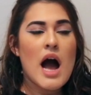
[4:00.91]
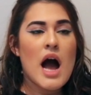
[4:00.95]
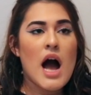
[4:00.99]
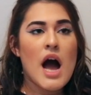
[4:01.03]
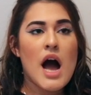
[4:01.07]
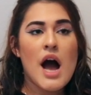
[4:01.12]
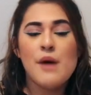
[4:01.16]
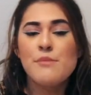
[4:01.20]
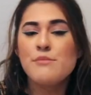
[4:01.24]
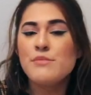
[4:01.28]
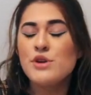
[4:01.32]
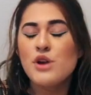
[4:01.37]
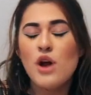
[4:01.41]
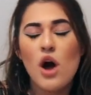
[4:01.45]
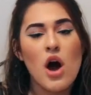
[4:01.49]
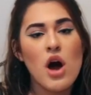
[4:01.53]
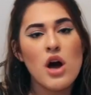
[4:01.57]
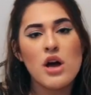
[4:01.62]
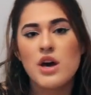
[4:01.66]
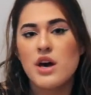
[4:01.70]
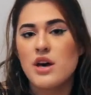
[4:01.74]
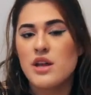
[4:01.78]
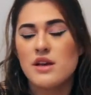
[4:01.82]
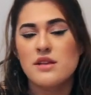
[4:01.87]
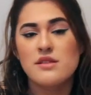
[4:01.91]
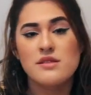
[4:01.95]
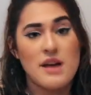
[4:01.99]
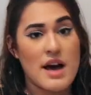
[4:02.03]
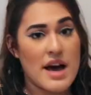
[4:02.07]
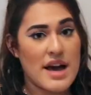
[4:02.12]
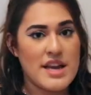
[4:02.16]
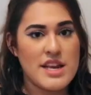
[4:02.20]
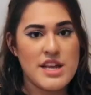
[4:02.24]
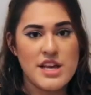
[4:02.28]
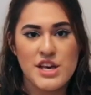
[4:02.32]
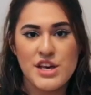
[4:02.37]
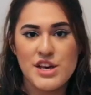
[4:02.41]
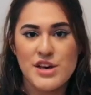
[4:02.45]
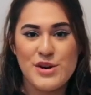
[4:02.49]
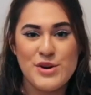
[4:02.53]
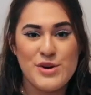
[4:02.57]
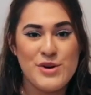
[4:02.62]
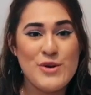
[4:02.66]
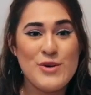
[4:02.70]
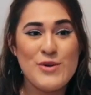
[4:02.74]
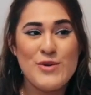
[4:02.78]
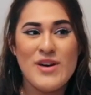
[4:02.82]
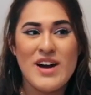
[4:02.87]
I'm not gonna lie to
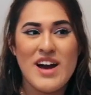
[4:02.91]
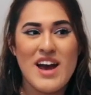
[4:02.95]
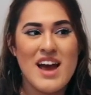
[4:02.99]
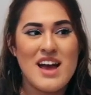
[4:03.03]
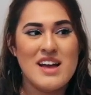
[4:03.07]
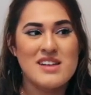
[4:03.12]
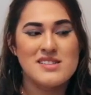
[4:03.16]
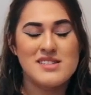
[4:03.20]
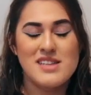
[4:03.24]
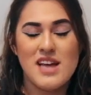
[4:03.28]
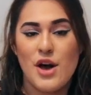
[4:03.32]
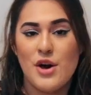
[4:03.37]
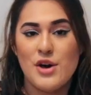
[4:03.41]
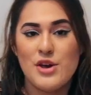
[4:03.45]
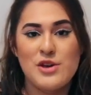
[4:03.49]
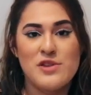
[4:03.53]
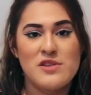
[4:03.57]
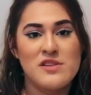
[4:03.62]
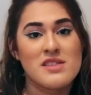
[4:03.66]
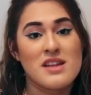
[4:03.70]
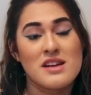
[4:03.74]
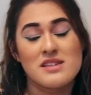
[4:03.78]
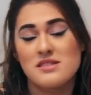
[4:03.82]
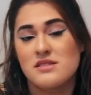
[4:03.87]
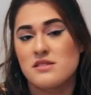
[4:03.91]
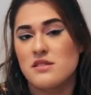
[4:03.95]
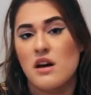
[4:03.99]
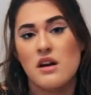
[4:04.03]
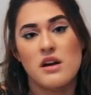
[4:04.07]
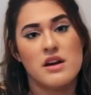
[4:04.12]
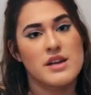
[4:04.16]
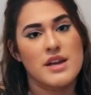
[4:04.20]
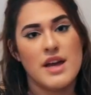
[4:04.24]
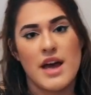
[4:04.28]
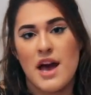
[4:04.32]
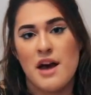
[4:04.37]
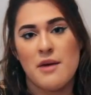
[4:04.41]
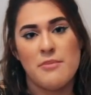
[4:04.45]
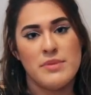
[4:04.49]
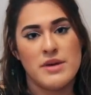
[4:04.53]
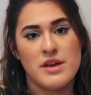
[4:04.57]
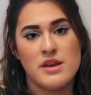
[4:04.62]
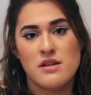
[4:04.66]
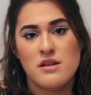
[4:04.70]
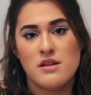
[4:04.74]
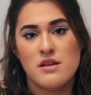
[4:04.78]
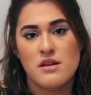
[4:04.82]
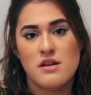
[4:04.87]
you and tell you that that's not gonna
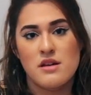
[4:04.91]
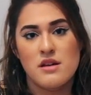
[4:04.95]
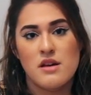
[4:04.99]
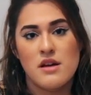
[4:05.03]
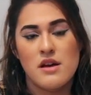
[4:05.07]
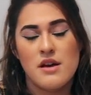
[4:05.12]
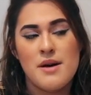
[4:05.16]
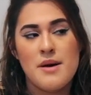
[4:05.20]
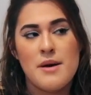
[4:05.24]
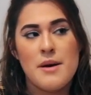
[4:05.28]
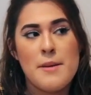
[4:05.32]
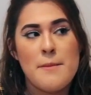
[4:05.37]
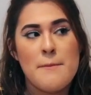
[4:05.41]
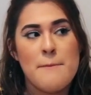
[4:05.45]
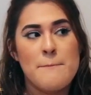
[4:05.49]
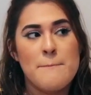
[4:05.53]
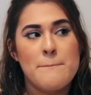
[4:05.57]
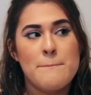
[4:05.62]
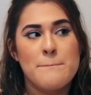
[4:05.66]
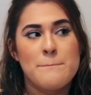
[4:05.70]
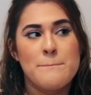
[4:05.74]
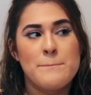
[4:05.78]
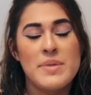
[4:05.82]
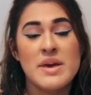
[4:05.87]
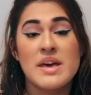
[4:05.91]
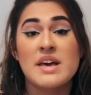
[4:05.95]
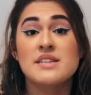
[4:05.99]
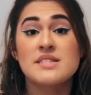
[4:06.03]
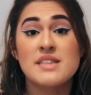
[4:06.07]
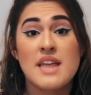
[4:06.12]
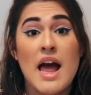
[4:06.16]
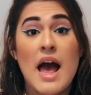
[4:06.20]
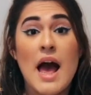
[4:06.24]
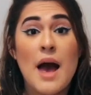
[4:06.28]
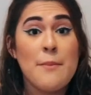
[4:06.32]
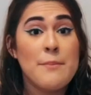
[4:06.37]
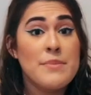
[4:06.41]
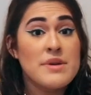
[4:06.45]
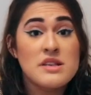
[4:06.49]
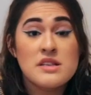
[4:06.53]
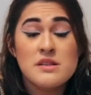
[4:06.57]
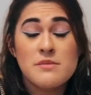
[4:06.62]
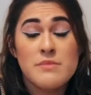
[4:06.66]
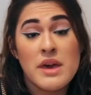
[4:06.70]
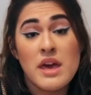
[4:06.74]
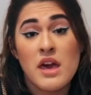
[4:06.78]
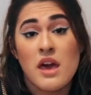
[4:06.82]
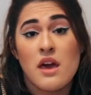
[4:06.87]
happen, because it happened
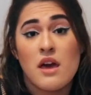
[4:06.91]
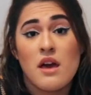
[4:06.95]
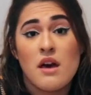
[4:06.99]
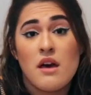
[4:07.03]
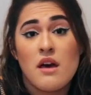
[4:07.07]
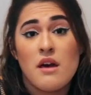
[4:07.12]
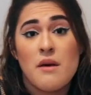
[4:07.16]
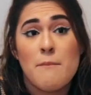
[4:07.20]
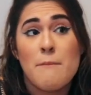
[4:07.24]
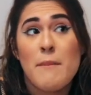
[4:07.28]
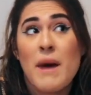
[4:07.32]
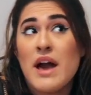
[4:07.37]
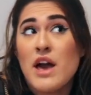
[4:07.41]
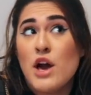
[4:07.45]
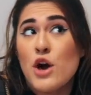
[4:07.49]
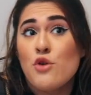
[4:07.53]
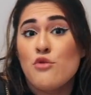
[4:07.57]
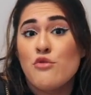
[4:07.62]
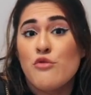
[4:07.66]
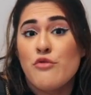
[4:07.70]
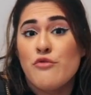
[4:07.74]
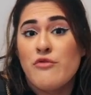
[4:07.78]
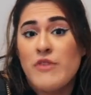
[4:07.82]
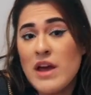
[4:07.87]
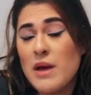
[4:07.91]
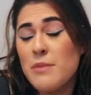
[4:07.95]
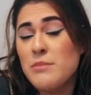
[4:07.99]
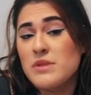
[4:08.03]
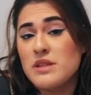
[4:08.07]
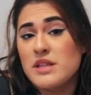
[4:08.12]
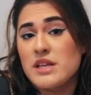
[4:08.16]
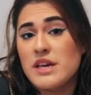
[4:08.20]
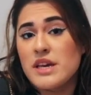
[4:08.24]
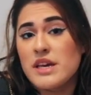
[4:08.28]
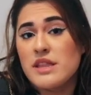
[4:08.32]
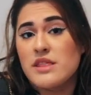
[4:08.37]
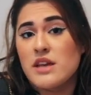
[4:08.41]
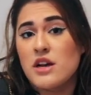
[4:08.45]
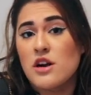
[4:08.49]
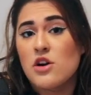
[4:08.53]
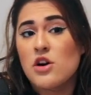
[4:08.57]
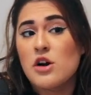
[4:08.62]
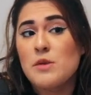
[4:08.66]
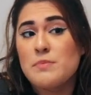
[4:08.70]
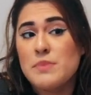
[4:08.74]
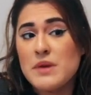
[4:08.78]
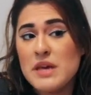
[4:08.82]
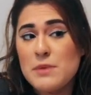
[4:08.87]
to me, my own family. There
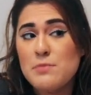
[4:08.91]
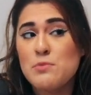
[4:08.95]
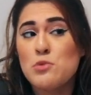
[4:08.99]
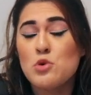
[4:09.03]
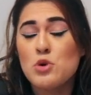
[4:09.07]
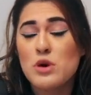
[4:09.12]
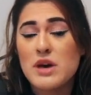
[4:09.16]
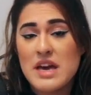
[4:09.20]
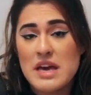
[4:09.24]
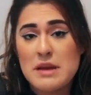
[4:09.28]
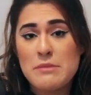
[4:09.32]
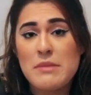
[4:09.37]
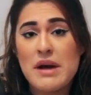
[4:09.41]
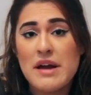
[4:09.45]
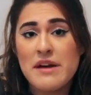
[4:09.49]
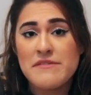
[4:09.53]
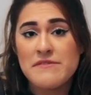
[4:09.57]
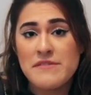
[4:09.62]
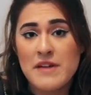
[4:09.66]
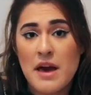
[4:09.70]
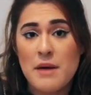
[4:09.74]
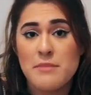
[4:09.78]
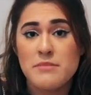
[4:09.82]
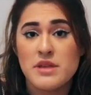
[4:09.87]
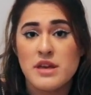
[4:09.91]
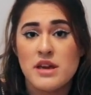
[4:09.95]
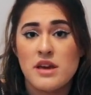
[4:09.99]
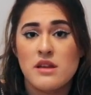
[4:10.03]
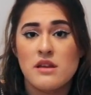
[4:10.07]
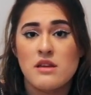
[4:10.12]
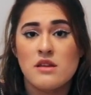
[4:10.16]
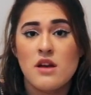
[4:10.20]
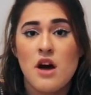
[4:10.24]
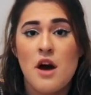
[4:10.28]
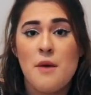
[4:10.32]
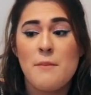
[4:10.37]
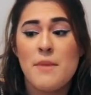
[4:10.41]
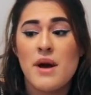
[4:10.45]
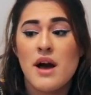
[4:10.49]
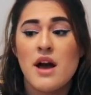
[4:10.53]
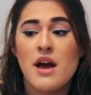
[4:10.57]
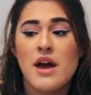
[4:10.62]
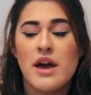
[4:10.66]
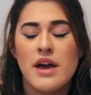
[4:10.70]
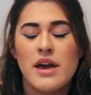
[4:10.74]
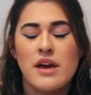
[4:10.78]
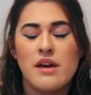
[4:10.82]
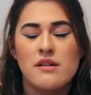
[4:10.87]
are people in my family, not
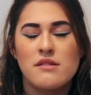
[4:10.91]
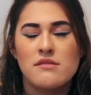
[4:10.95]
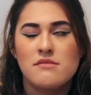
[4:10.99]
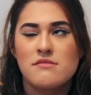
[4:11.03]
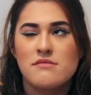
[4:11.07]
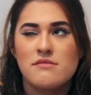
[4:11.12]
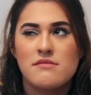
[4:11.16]
my